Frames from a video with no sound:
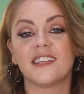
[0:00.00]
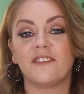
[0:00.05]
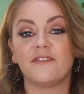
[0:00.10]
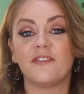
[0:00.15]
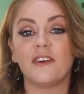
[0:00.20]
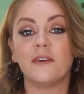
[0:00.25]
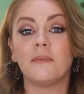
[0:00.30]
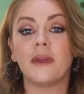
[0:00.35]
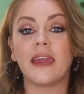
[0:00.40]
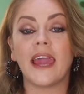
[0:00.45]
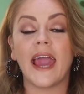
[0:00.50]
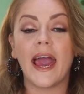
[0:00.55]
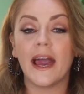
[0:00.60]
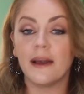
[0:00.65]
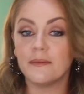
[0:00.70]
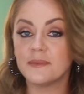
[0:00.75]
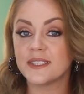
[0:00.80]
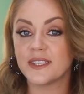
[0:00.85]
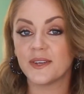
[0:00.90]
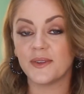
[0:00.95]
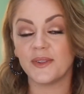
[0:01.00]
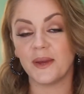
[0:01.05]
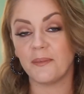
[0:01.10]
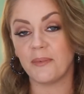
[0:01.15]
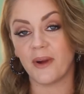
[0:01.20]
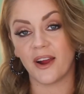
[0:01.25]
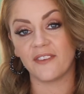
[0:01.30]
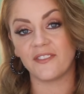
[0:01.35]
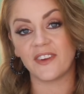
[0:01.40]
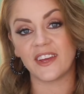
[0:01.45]
that fit me absolutely
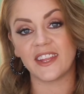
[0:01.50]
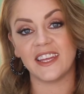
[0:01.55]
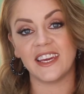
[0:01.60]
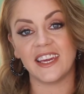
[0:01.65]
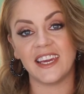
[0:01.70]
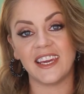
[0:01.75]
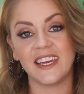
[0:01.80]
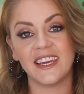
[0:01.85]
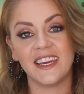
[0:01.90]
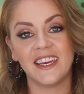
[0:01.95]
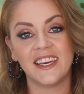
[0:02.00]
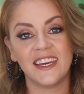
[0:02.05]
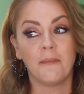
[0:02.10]
perfectly,